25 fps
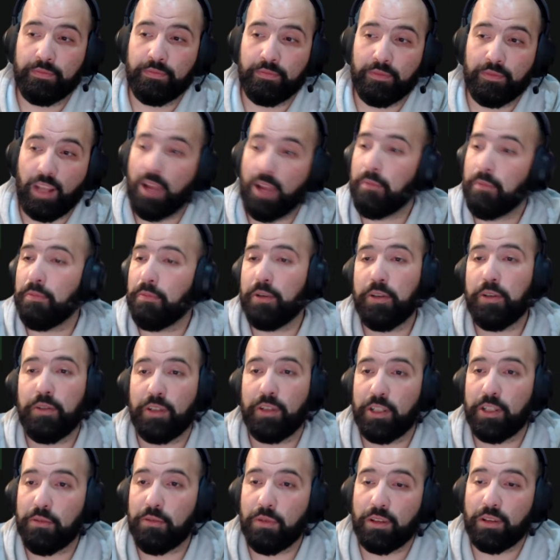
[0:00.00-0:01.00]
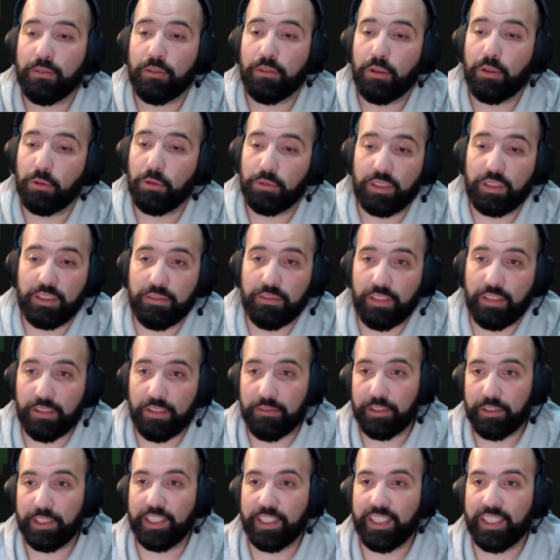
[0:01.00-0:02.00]
I'm pretty sure it's one of Cody's
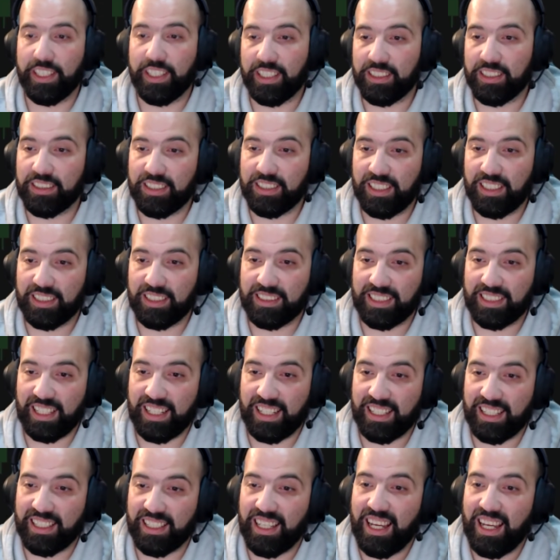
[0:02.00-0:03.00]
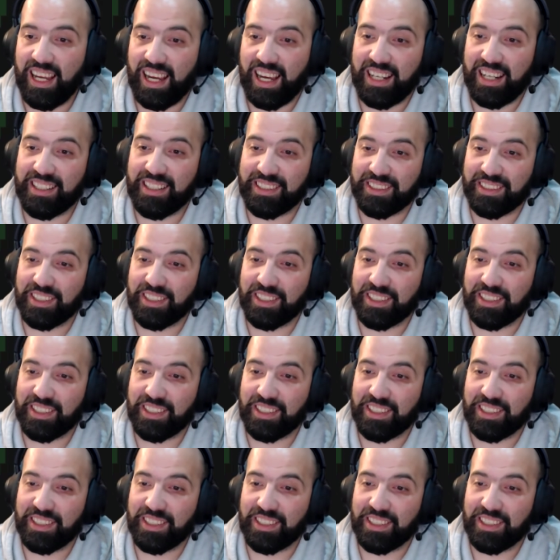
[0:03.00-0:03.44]
favorite things because I heard